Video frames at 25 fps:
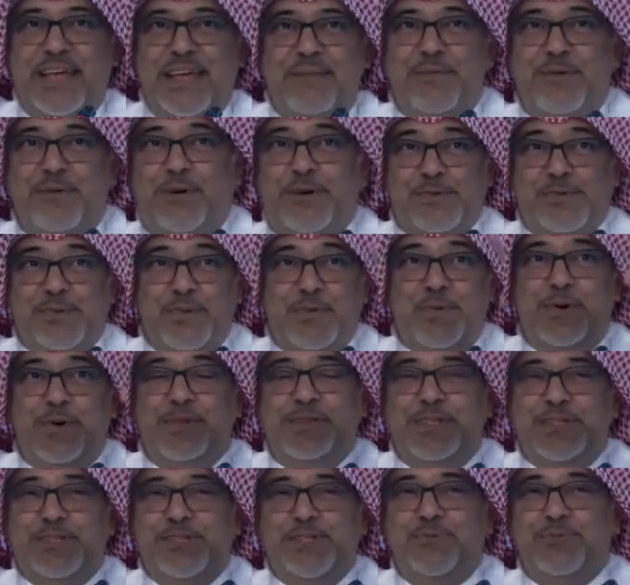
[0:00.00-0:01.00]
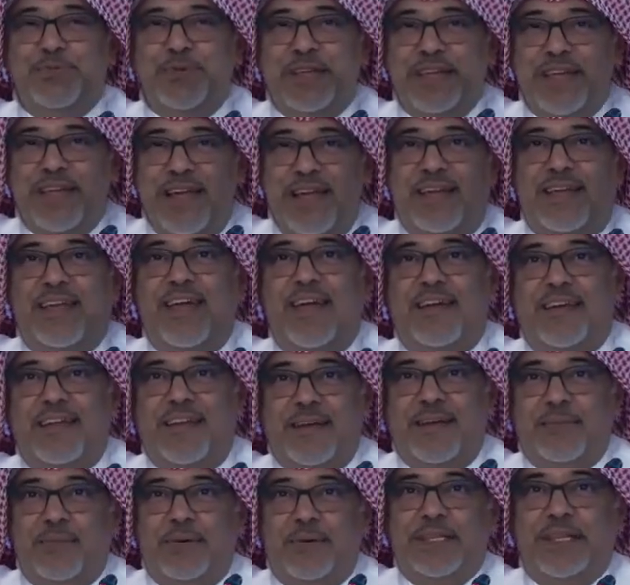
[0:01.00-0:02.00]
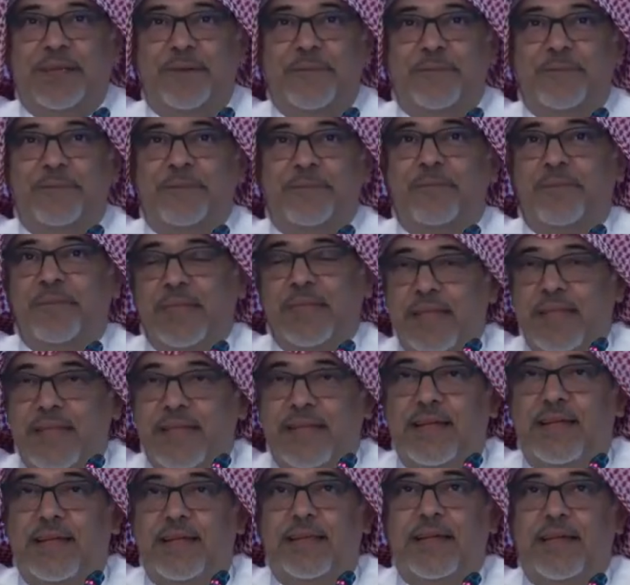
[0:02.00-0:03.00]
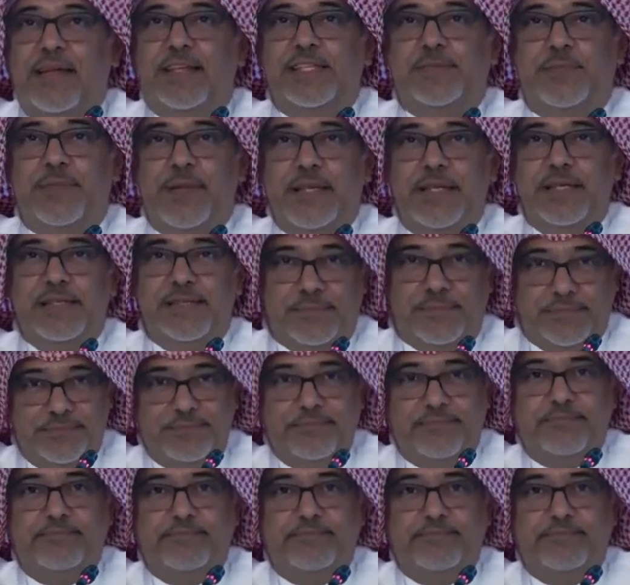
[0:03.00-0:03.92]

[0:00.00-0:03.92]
because we want this to be caring body. Next, please.